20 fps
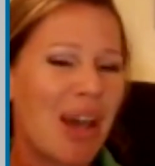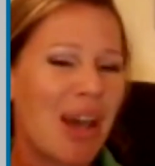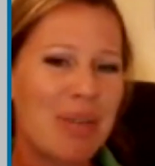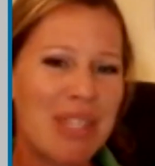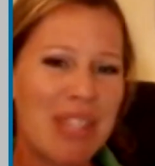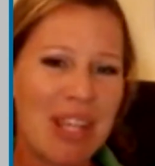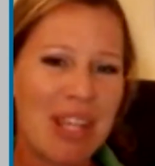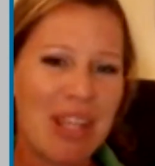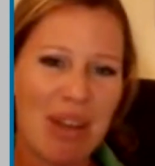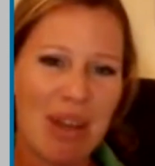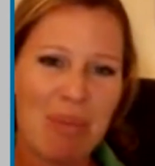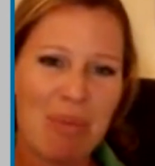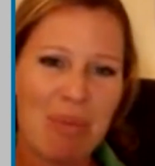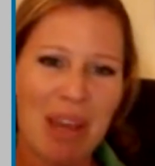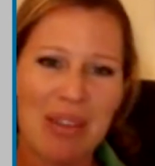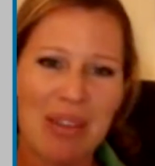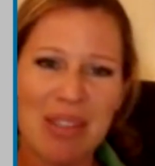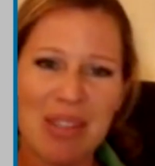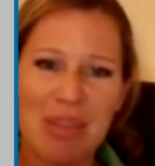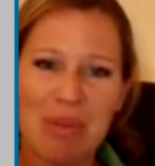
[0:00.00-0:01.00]
I was hearing
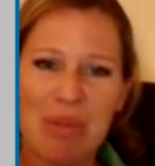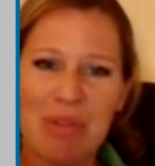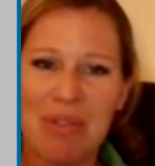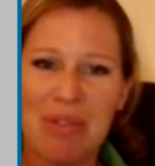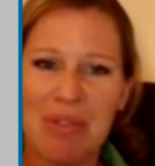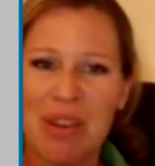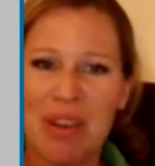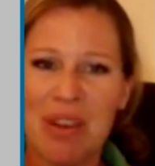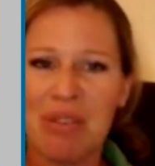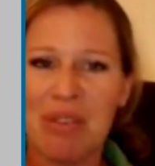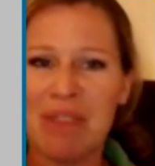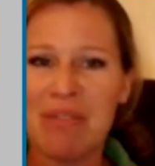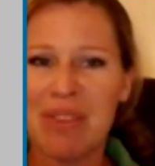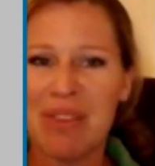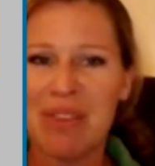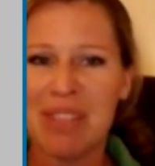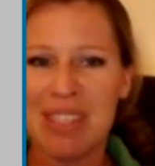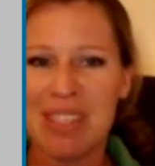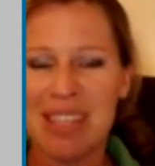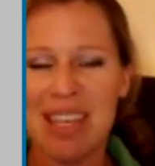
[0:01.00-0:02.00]
about some of the
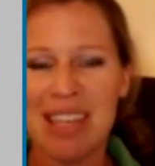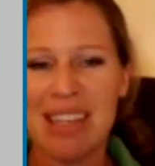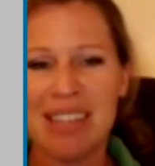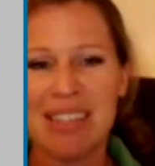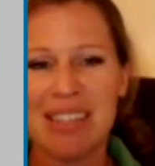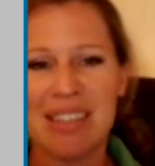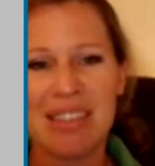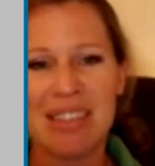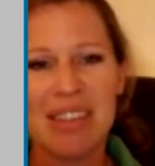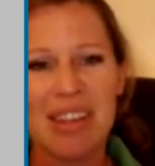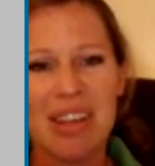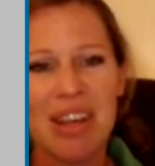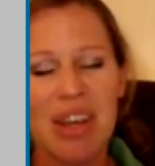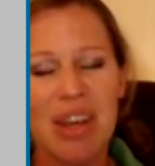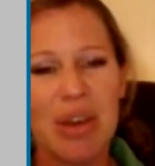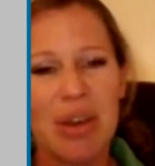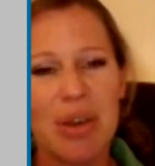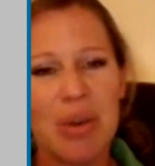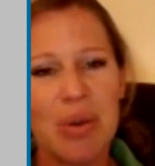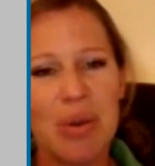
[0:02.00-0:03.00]
Greenfins assessors
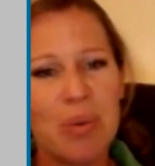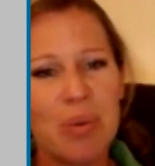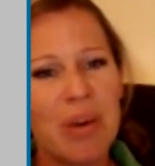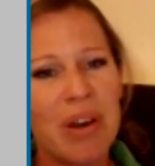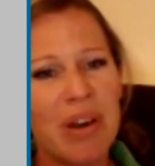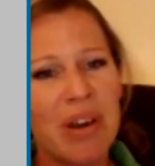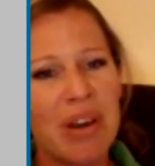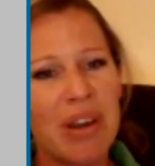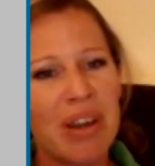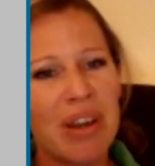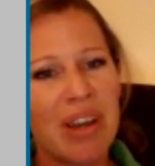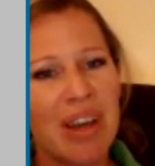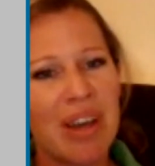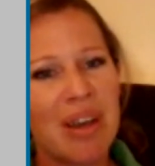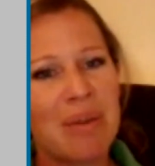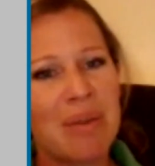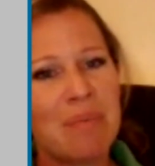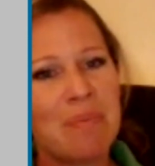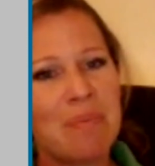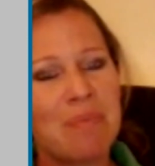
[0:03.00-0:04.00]
who were
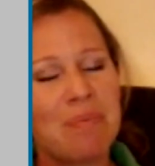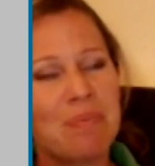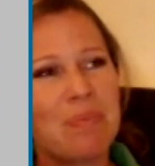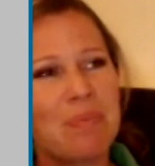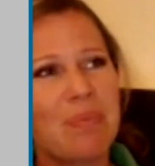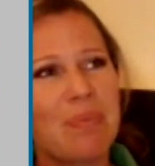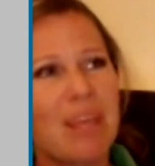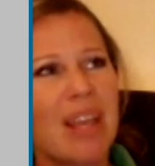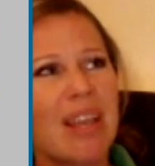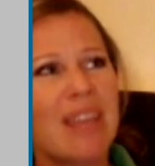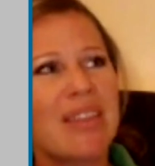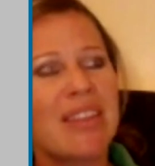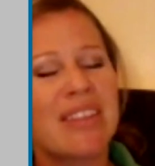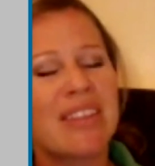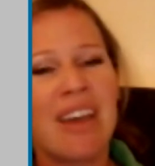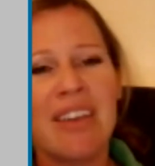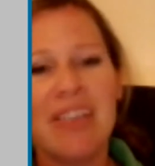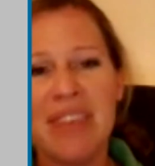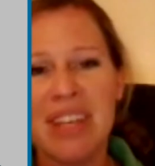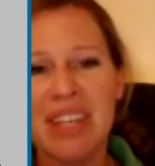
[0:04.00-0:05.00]
the
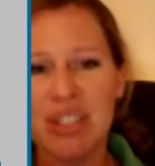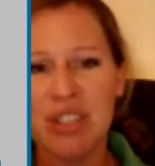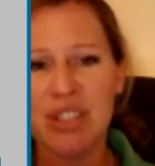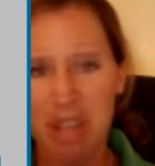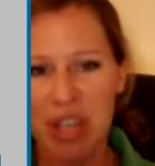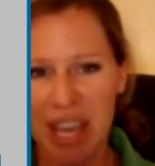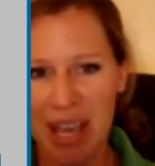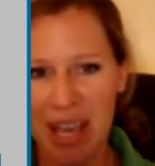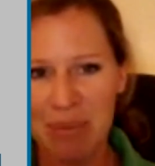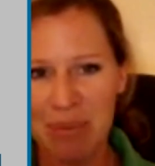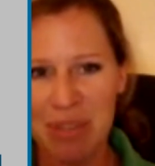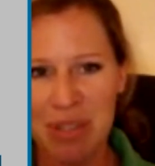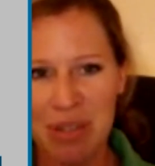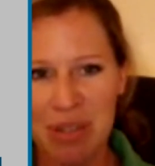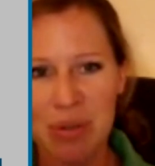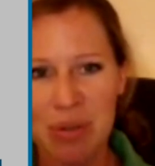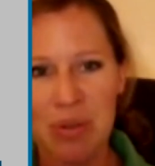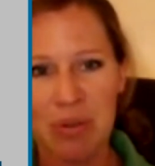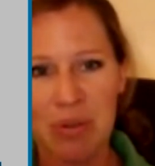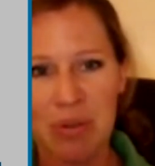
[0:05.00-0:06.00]
diving industry came
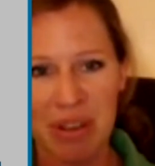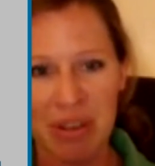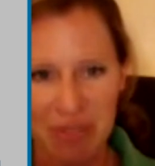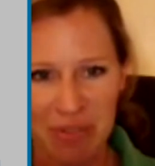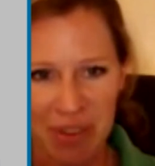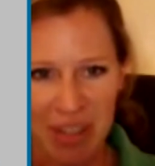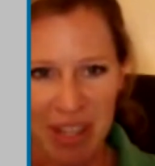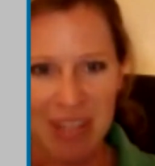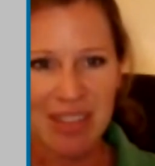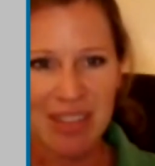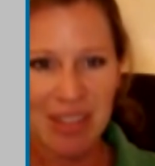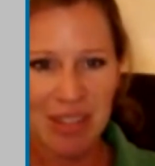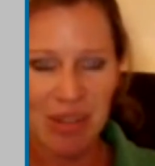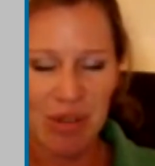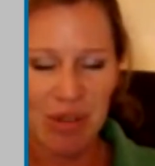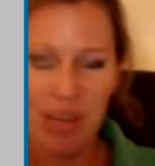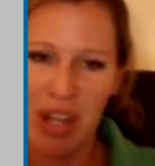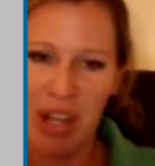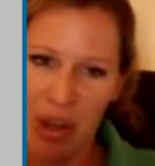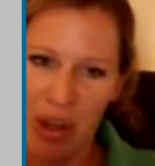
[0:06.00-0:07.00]
to Greenfins,
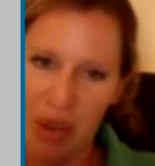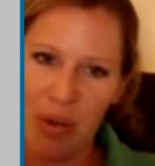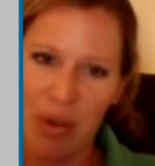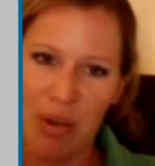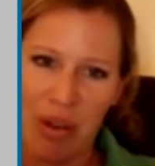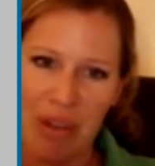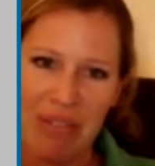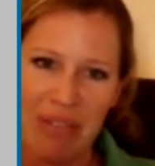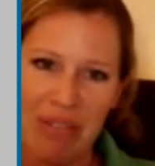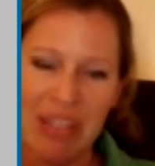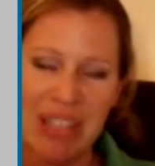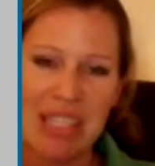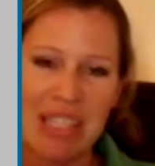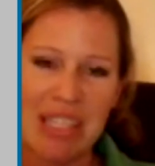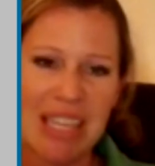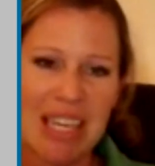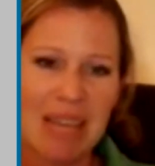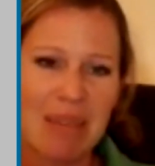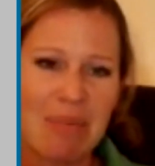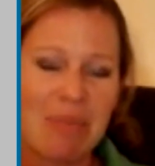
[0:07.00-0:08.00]
the local Greenfins
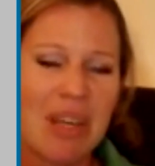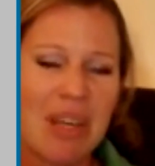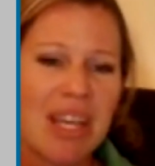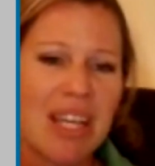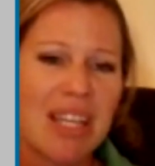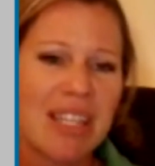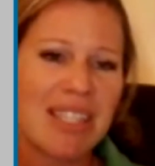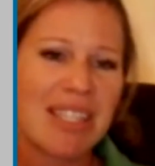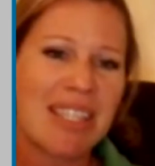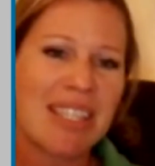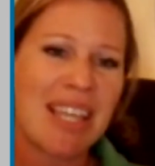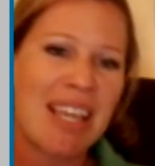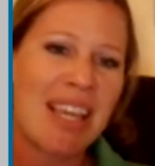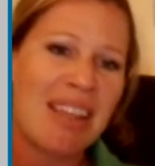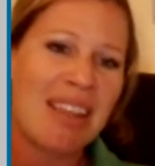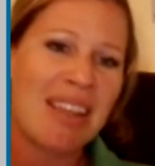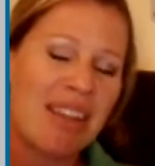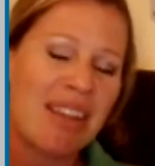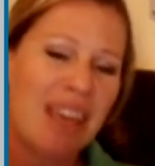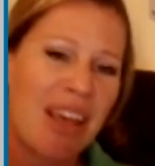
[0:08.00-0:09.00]
team, to
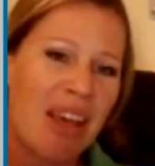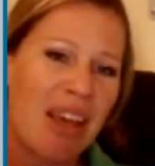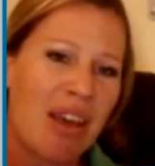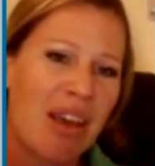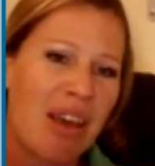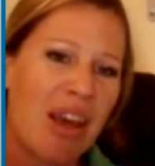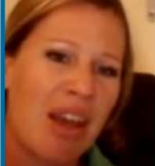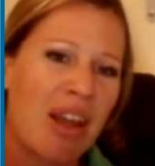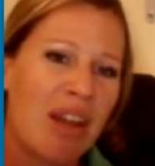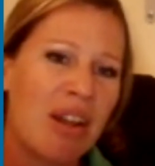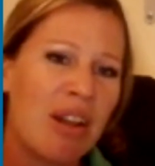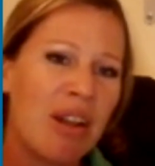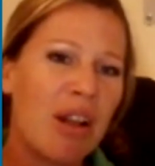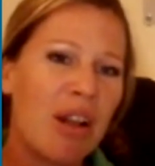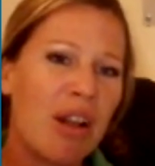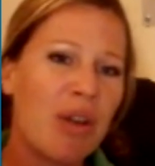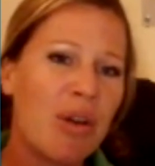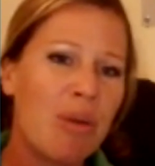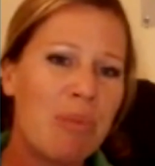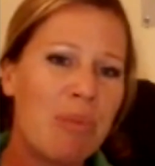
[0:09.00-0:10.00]
say that their
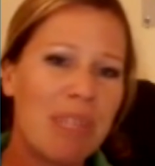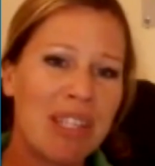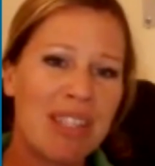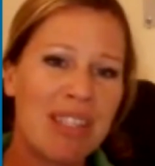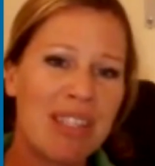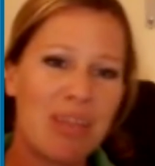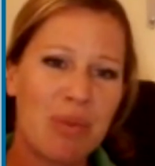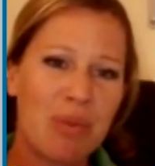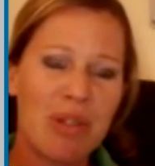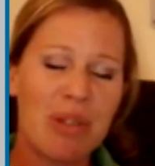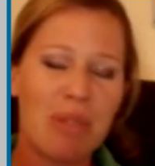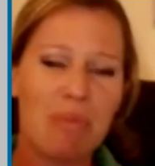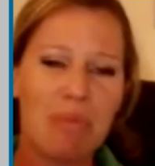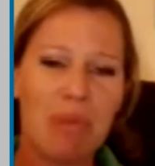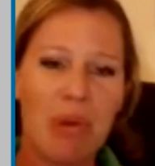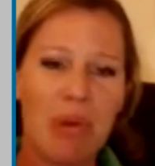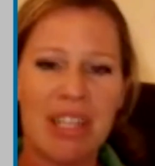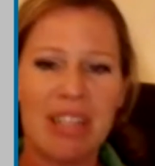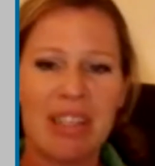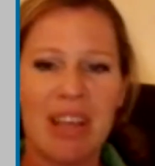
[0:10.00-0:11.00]
local business was
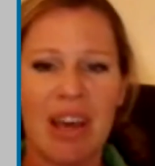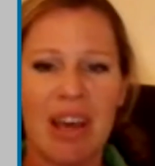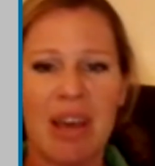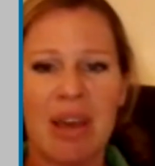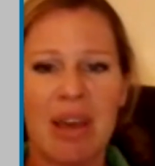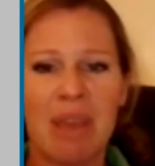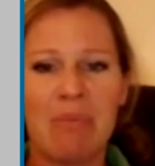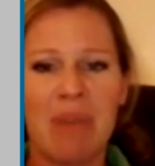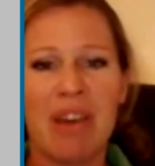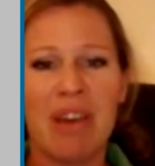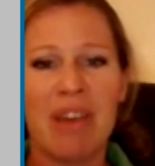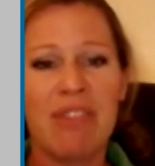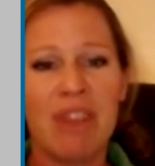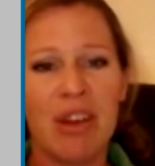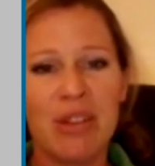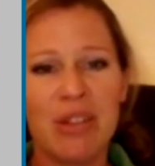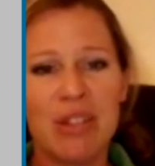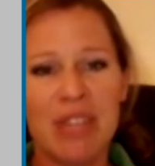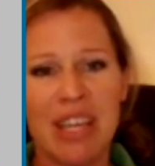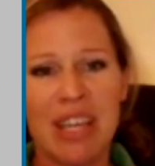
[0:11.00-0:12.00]
putting a
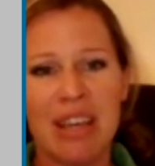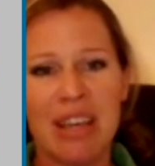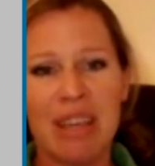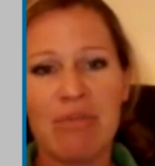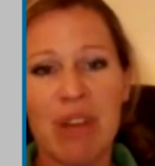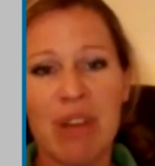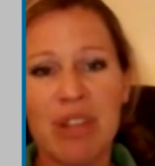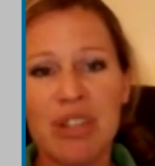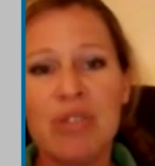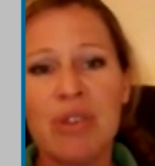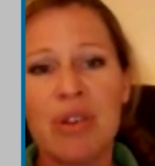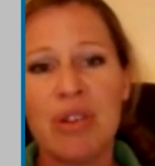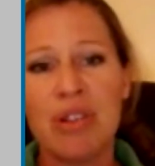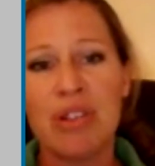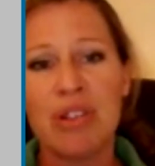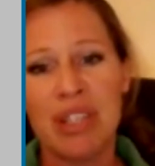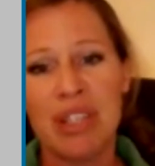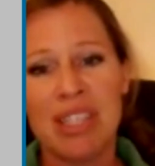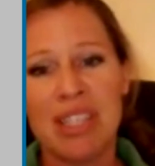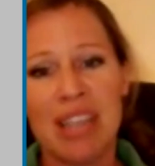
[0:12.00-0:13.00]
floating
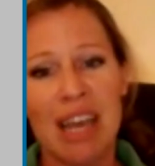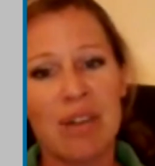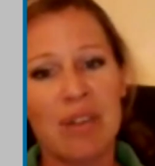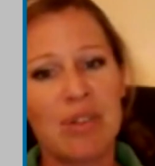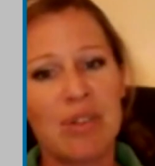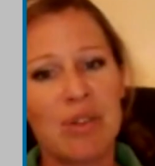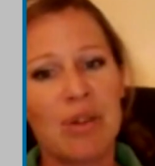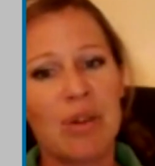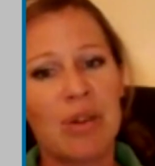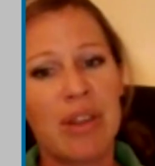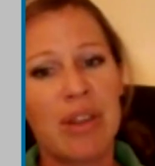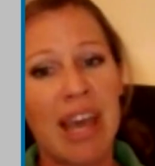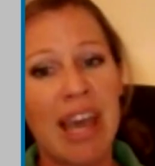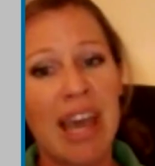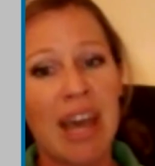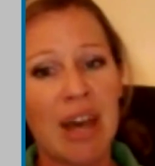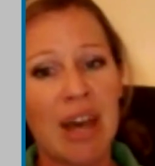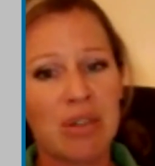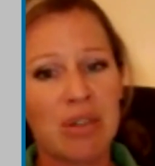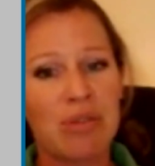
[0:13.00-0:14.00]
restaurant just out on
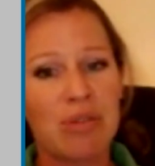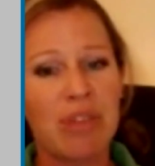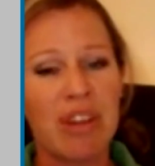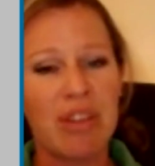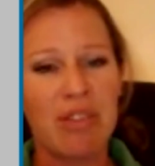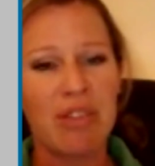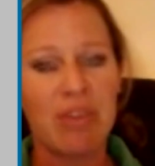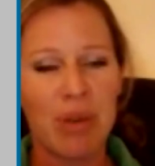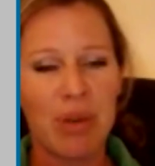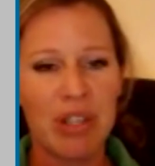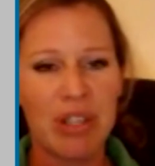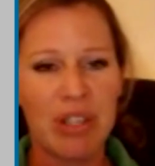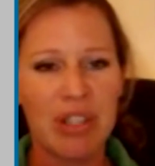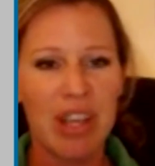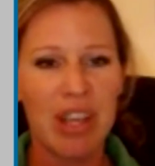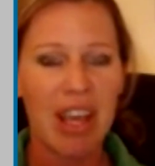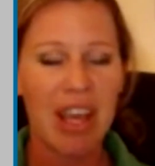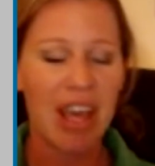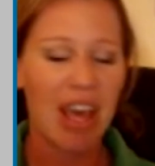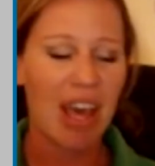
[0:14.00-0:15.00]
their house reef, which